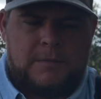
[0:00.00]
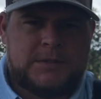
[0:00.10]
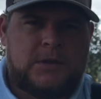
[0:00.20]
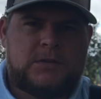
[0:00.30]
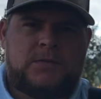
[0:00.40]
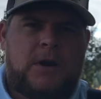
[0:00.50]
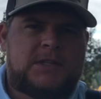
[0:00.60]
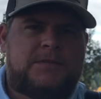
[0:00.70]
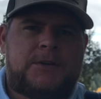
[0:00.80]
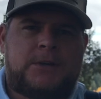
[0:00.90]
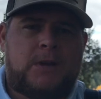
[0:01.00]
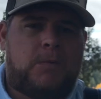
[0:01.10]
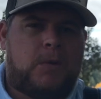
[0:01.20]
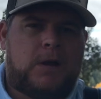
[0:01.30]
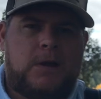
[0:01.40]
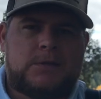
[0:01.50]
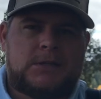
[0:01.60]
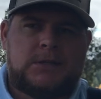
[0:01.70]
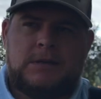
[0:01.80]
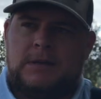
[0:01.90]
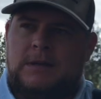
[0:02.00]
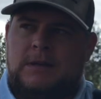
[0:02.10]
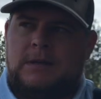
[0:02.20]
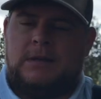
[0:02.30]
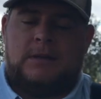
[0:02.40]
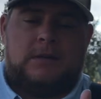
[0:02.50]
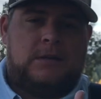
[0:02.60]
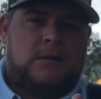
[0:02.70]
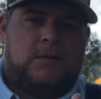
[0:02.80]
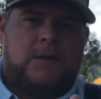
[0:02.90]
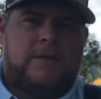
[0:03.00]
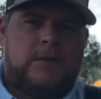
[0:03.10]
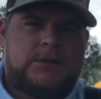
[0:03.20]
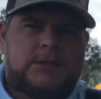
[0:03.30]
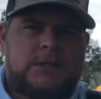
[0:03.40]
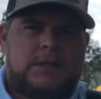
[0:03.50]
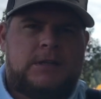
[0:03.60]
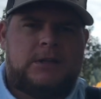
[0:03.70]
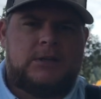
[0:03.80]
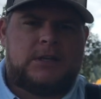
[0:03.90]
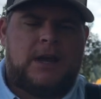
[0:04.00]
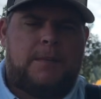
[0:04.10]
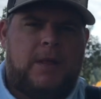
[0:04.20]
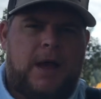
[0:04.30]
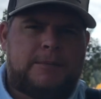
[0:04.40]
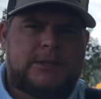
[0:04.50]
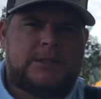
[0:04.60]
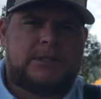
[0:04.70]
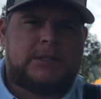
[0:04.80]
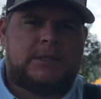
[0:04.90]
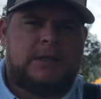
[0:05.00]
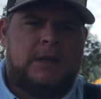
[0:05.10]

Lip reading: So as far as the fishing report goes, rivers, there's a couple options.